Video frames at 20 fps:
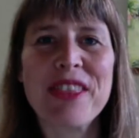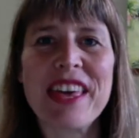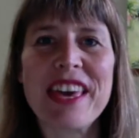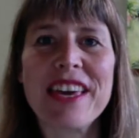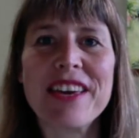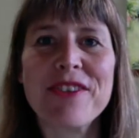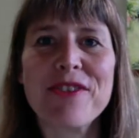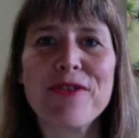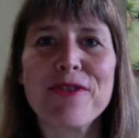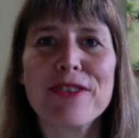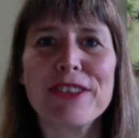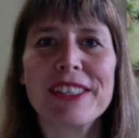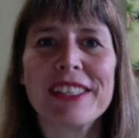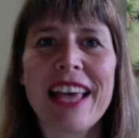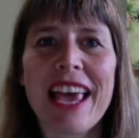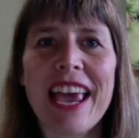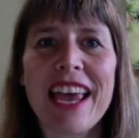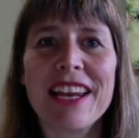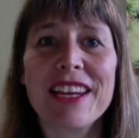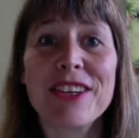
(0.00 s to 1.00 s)
e-course
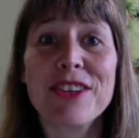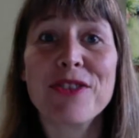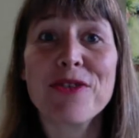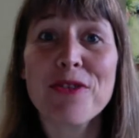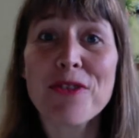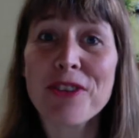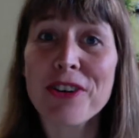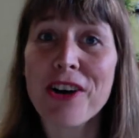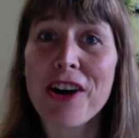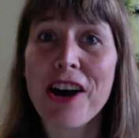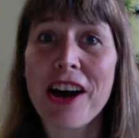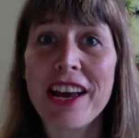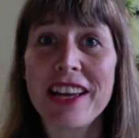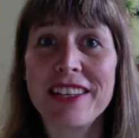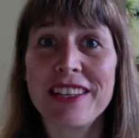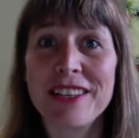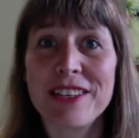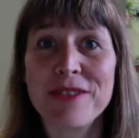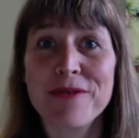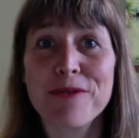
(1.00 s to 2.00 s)
and your guide
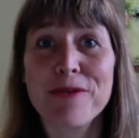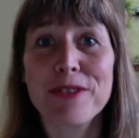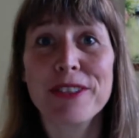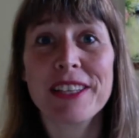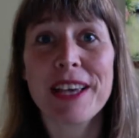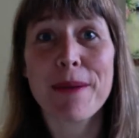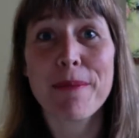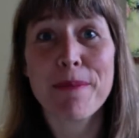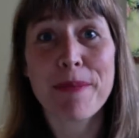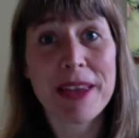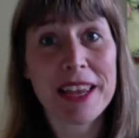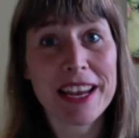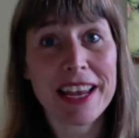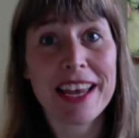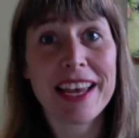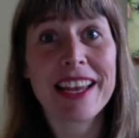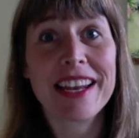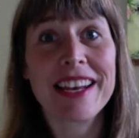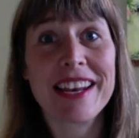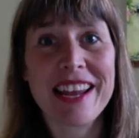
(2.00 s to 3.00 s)
towards a
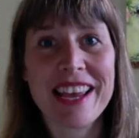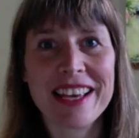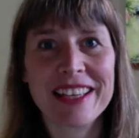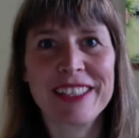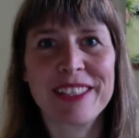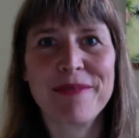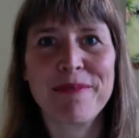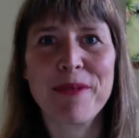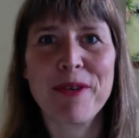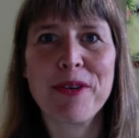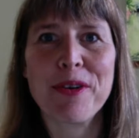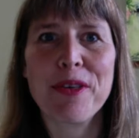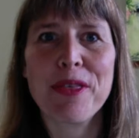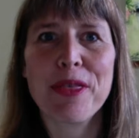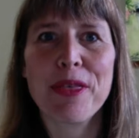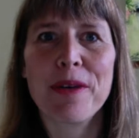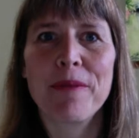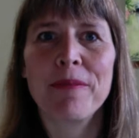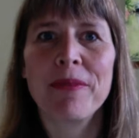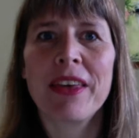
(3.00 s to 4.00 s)
better next birth.